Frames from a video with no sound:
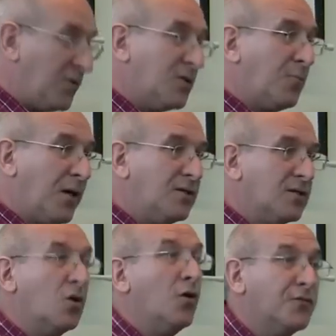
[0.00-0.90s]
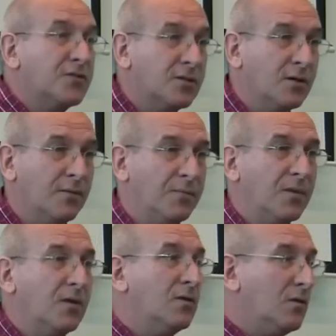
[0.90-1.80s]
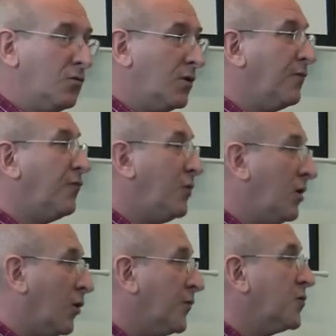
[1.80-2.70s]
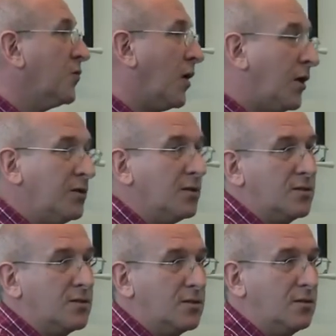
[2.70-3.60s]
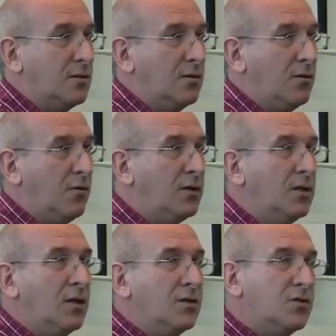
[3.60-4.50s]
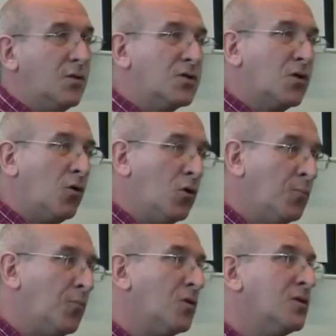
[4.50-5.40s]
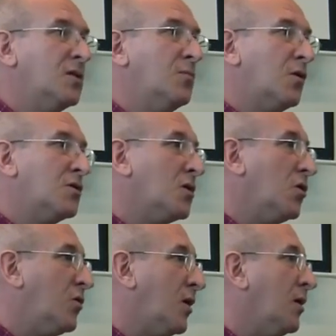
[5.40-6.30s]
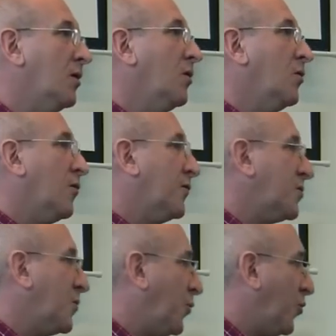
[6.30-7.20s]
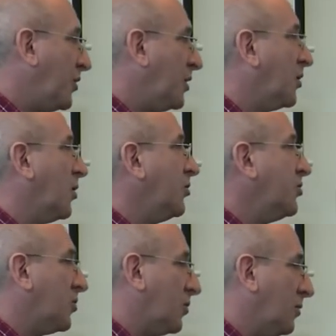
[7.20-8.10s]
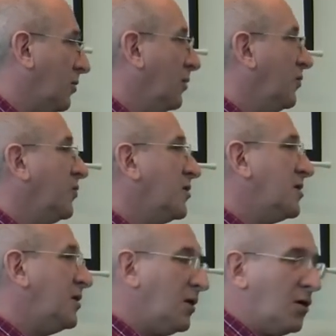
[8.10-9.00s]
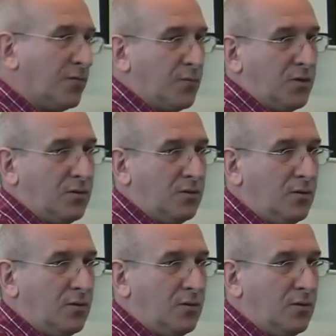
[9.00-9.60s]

spaces, lofts, to give free lofts to artists, right? So there was a whole policy in Barcelona of supporting culture to the city government,